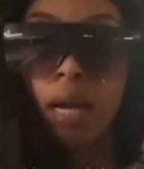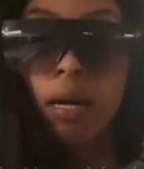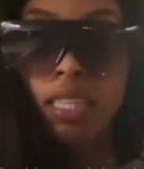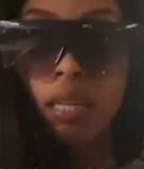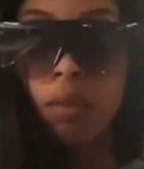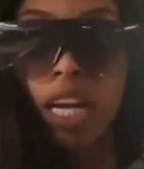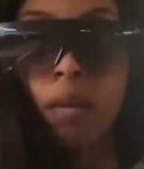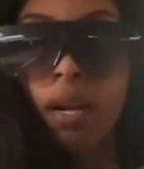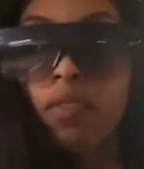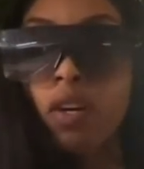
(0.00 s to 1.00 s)
Take on some. Ain't
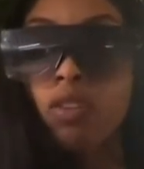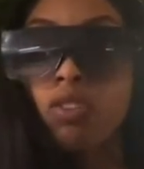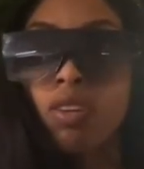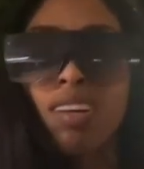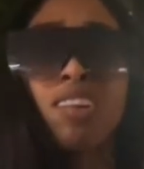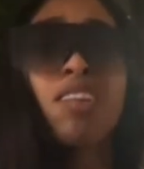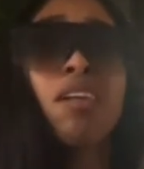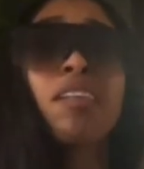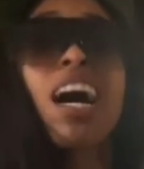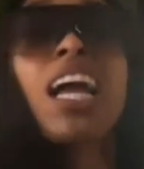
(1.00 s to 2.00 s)
nobody fuck with you. You
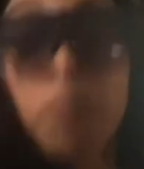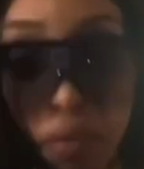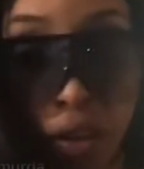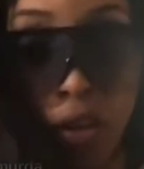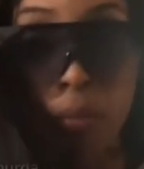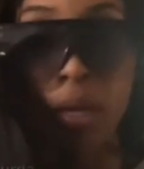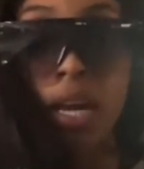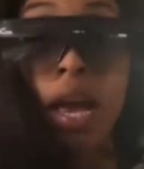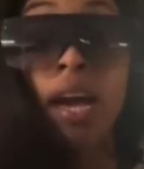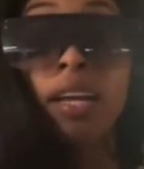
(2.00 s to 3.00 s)
don't gotta be fuck on me.
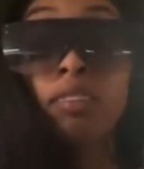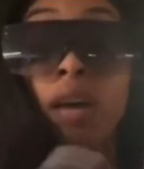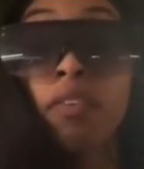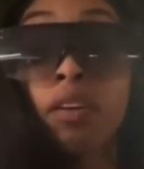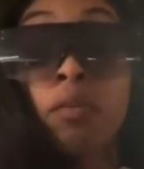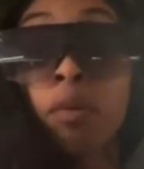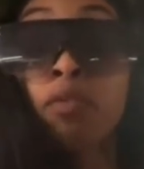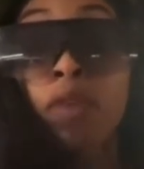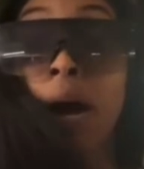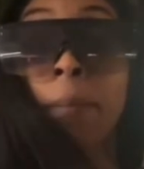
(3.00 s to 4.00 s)
And it's not for the
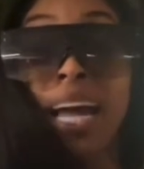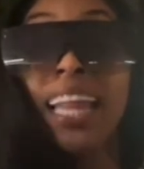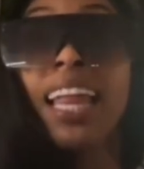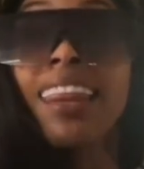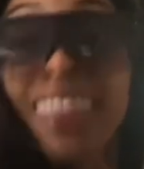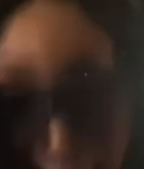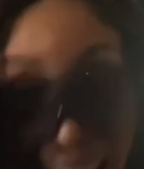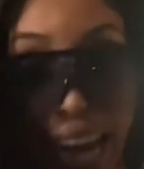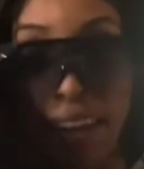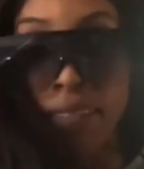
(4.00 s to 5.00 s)
remove you. I'm like,
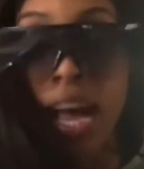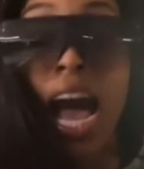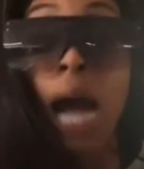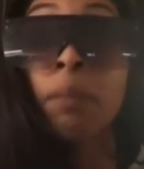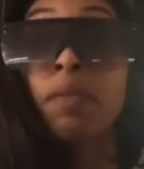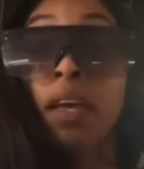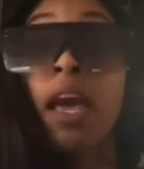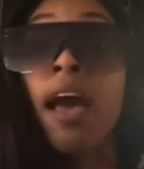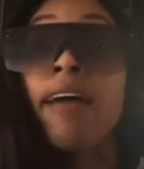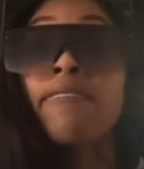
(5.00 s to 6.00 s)
live. I'm living
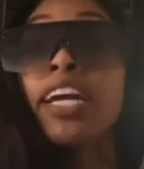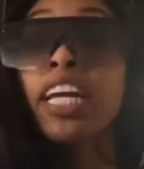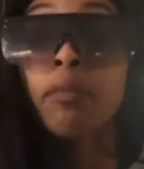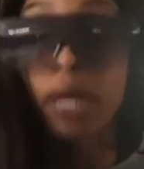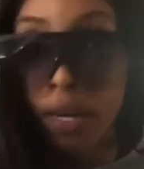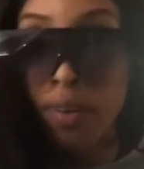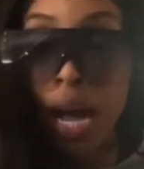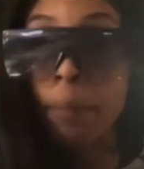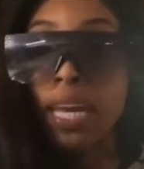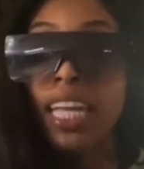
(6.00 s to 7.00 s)
very well.
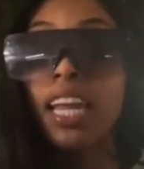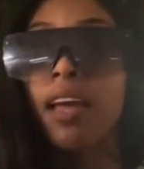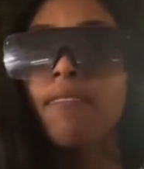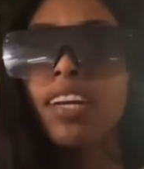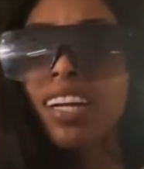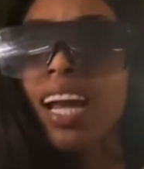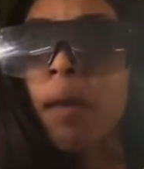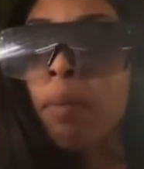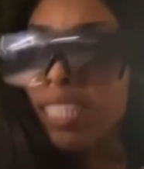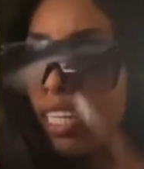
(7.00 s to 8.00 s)
I'm eating very...
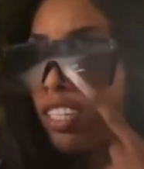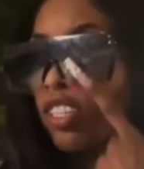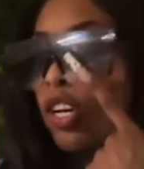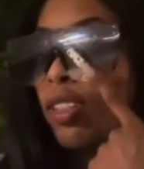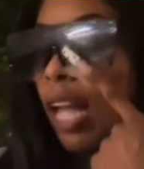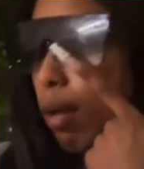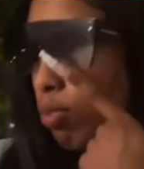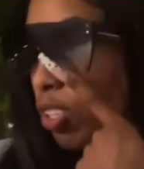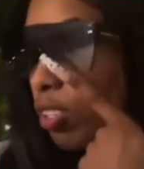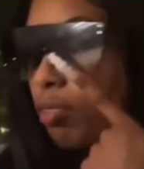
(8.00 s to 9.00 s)
Bitch, I just cooked
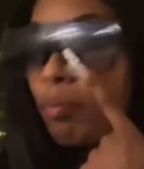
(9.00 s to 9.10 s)
lobster.